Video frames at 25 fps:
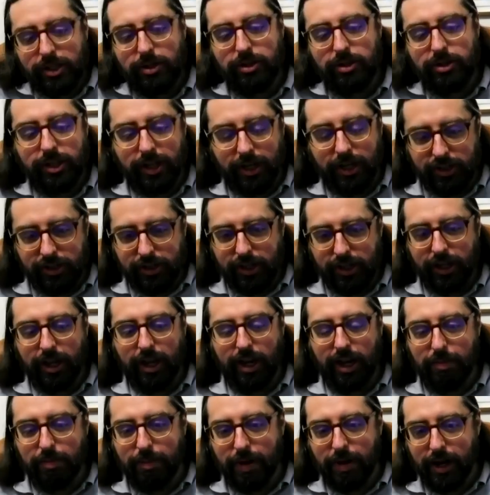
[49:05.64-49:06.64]
interesting is
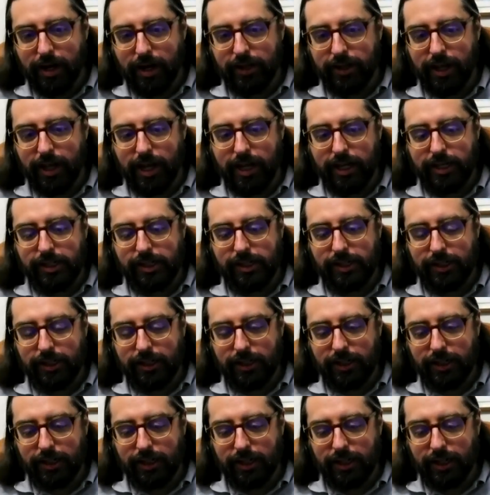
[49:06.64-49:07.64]
thinking about that
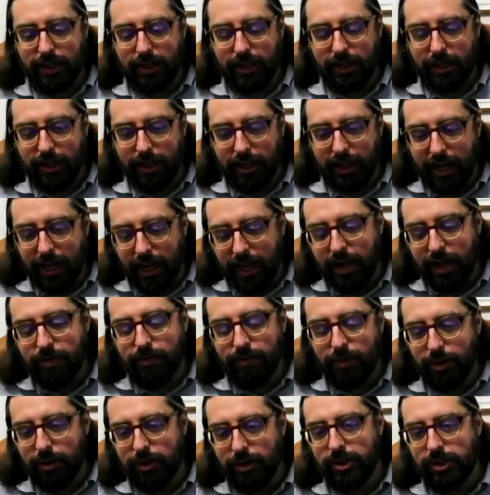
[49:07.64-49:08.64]

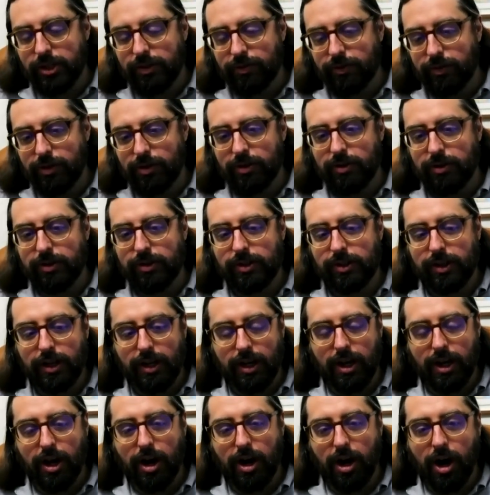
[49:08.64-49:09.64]
if Lewis's views
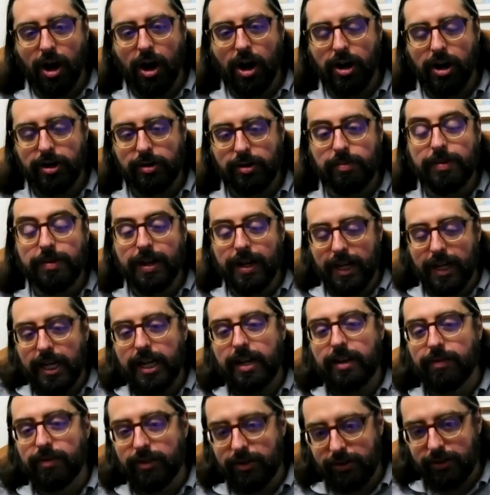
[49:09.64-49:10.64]
aren't
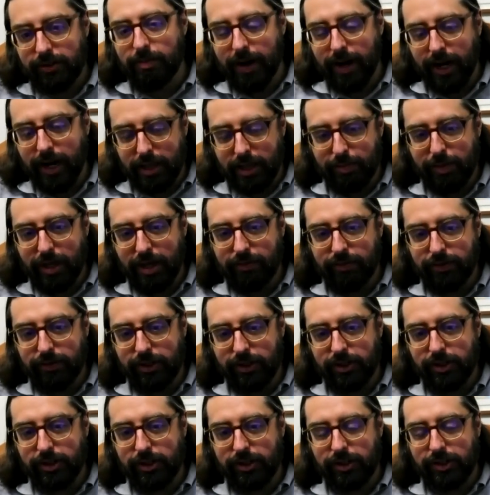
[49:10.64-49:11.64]
believed by other
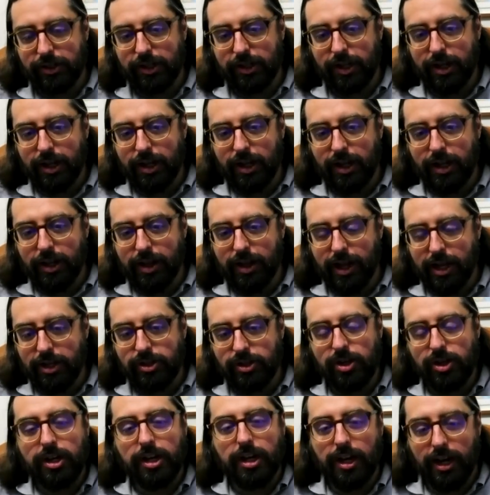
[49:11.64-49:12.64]
metaphysicians, they
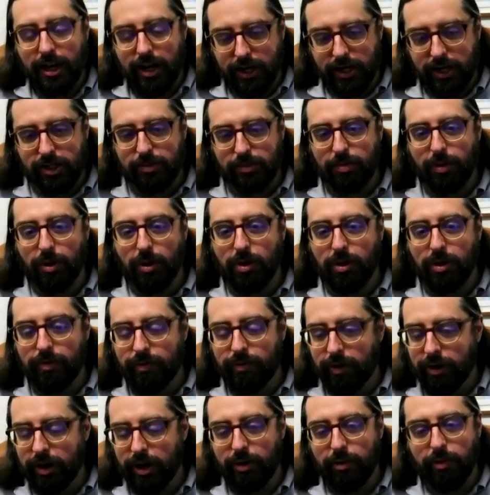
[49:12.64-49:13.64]
certainly explored
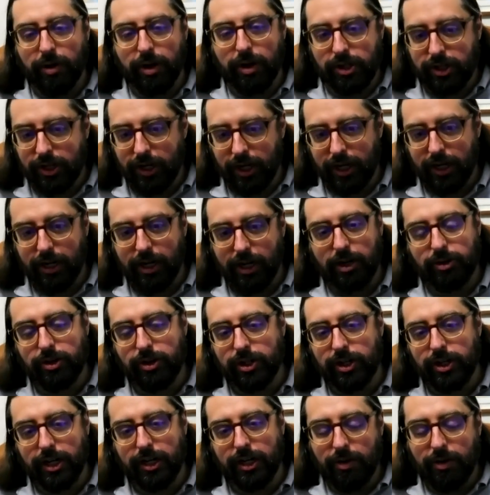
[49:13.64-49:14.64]
very richly in literature.